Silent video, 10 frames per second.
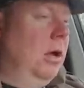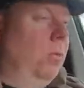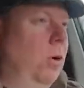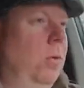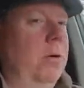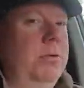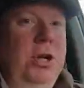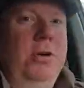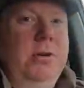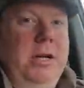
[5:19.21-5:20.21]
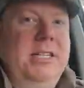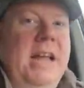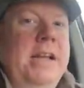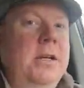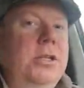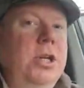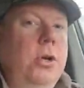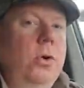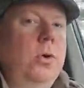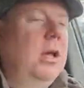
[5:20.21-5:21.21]
will soon extend
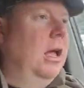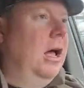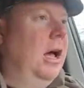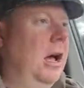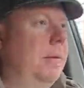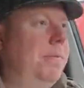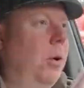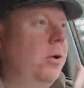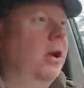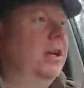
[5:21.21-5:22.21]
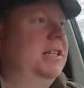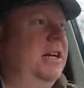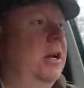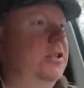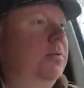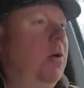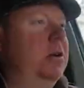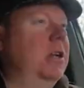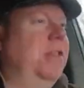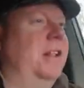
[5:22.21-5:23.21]
to online casinos as well,
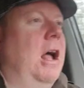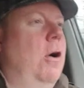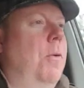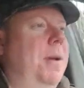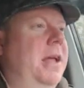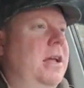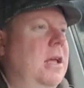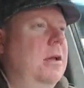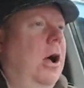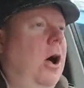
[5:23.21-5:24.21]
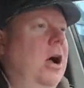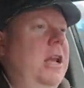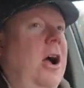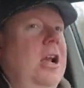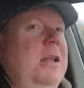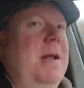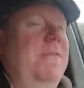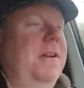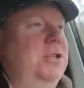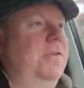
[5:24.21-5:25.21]
because I think that will be highly, highly
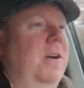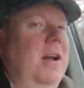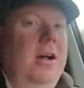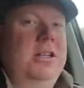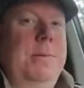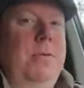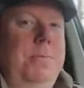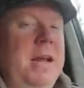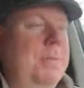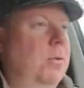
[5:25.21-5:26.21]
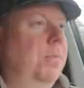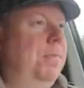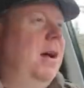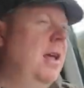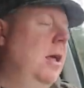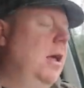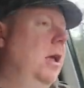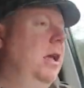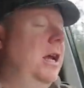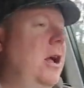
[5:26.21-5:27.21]
beneficial for a large number of people. But,
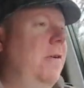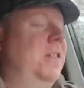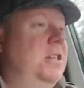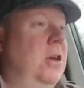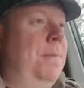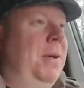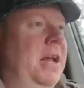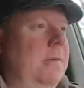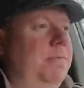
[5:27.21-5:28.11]
you know, for the time being,